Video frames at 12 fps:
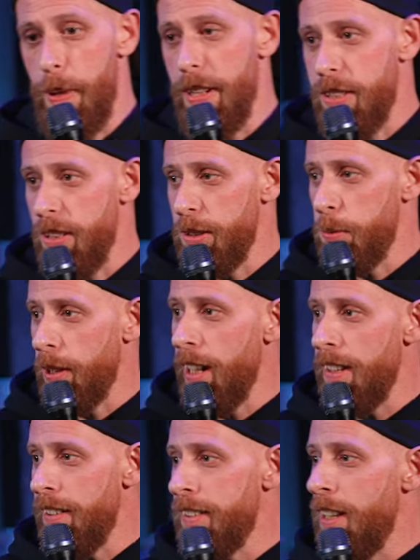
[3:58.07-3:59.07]
bitches were
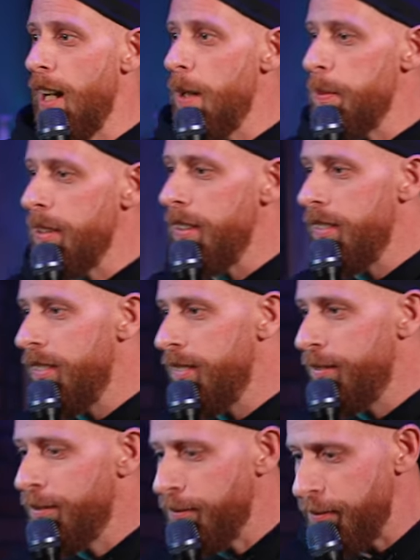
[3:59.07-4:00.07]
getting adopted.
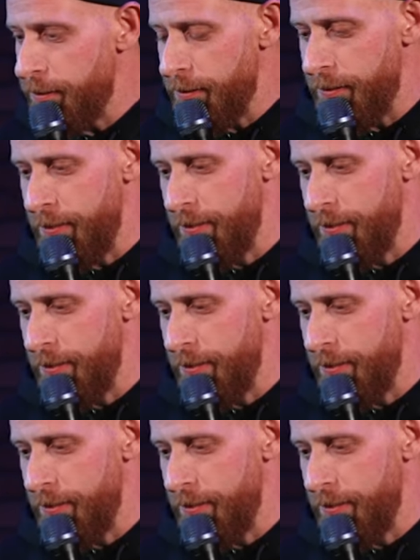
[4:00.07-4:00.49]
It's